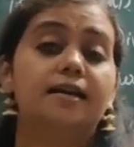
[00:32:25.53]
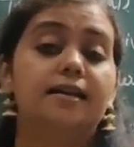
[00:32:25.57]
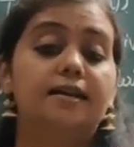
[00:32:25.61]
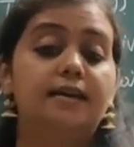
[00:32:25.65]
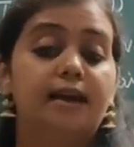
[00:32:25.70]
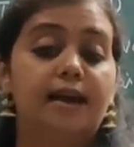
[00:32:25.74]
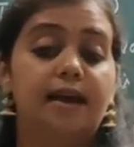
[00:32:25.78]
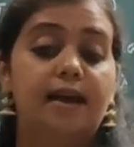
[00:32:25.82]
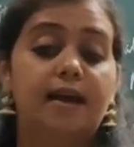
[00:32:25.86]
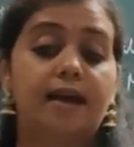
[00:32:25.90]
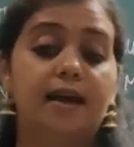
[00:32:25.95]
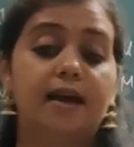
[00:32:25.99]

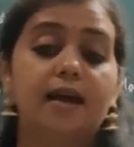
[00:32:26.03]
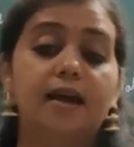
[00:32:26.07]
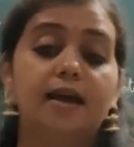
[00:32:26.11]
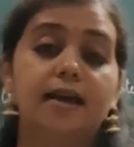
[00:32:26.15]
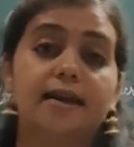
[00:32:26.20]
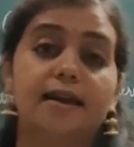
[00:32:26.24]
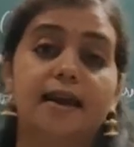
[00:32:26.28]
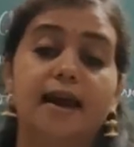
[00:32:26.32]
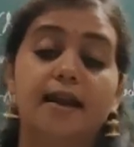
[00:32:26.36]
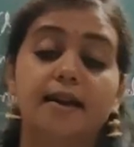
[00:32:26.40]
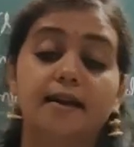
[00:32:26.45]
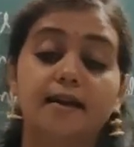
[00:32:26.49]
A
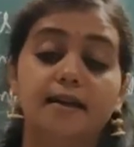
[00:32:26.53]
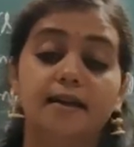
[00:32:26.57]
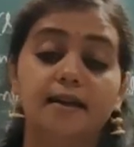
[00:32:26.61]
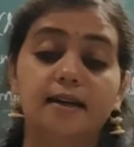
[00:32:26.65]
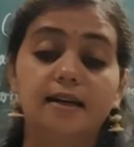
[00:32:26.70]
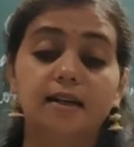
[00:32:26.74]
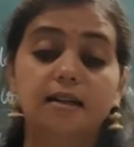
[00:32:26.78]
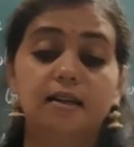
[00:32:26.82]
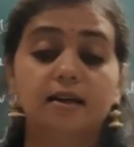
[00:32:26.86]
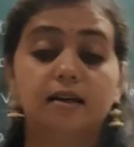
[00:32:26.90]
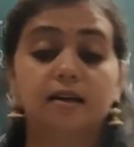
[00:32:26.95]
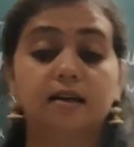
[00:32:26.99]
can
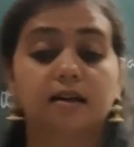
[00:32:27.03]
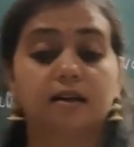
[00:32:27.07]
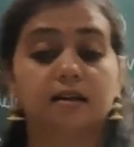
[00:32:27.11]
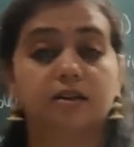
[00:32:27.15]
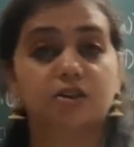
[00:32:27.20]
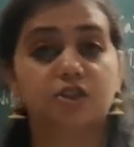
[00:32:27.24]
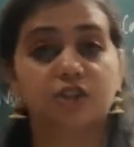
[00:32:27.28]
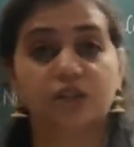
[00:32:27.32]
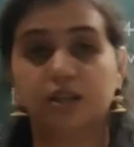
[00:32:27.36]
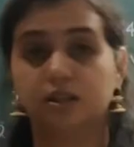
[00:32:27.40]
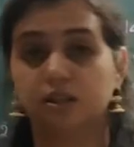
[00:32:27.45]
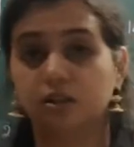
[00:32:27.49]
neither
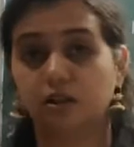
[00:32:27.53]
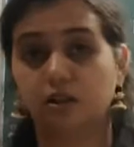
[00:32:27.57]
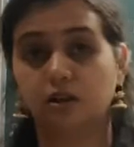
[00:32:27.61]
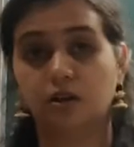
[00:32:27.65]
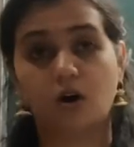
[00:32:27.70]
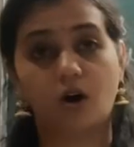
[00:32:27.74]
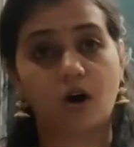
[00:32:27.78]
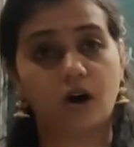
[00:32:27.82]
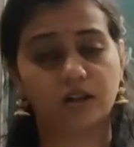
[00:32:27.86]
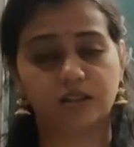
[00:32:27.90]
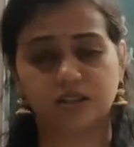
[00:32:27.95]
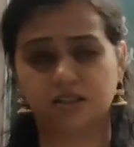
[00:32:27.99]
reject the
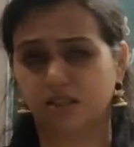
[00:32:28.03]
horse,